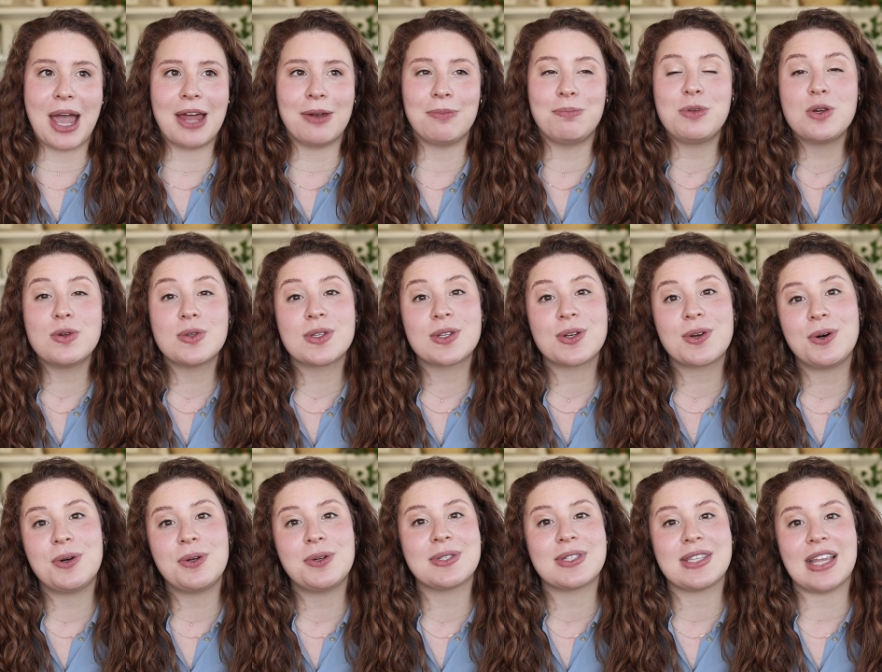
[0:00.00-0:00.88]
and
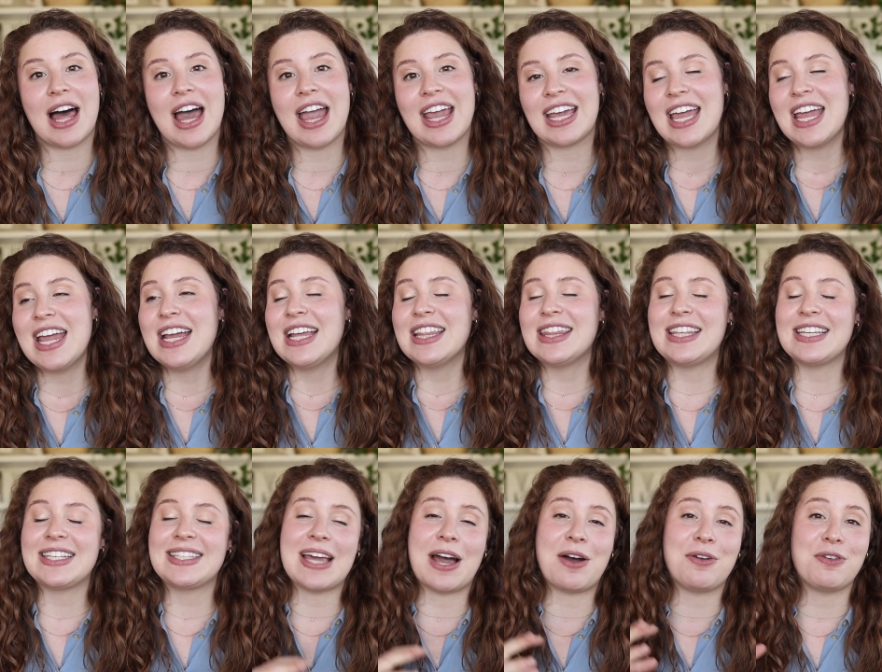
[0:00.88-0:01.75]
musicals like
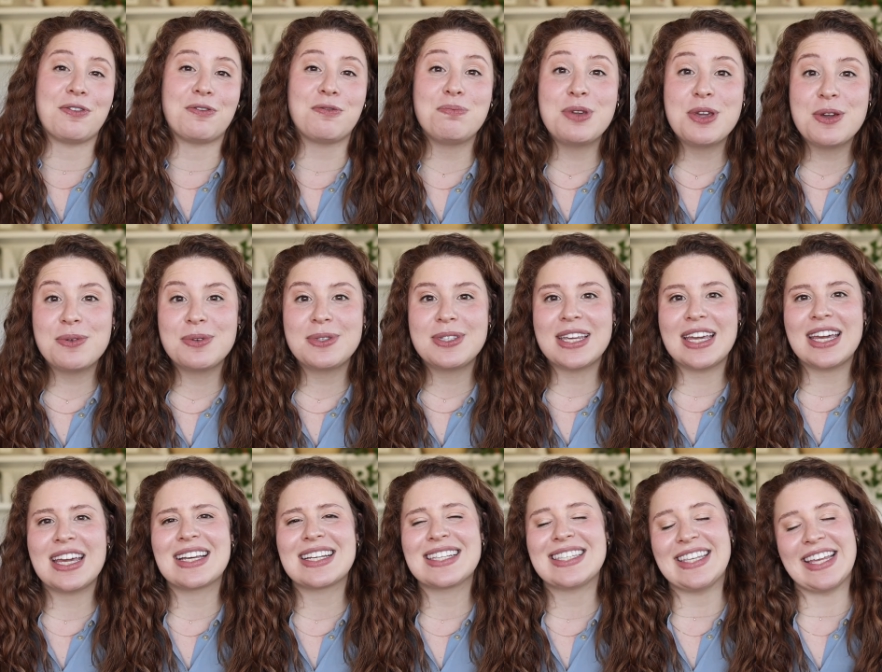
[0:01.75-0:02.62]
The Sound of
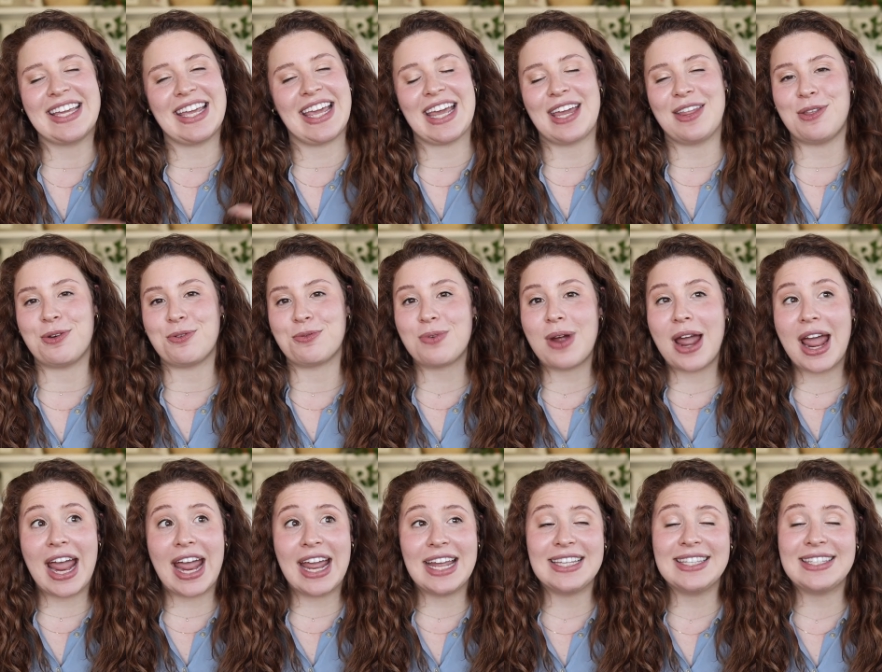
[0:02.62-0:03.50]
Music, Singing in the
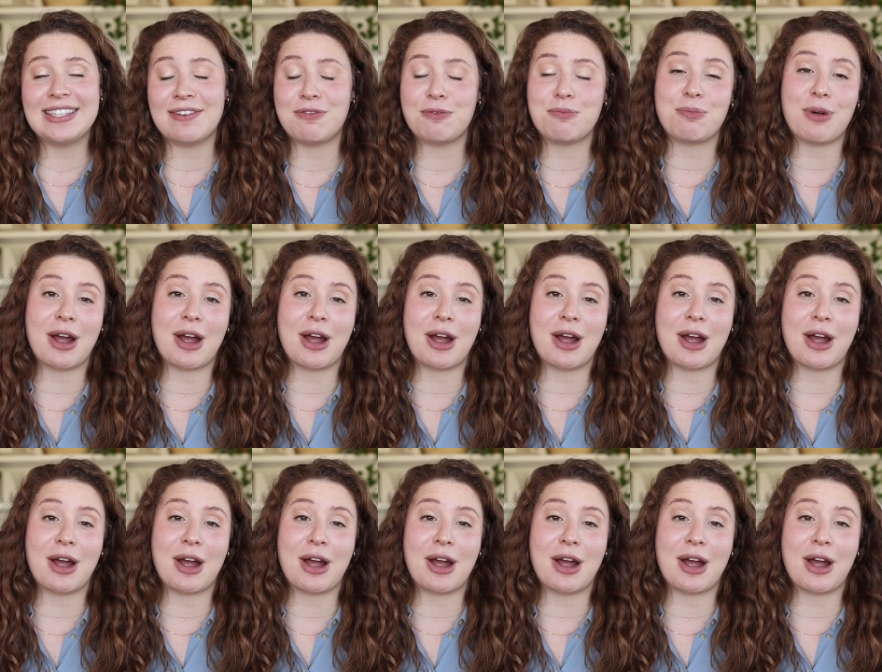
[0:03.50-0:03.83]
Rain, Seven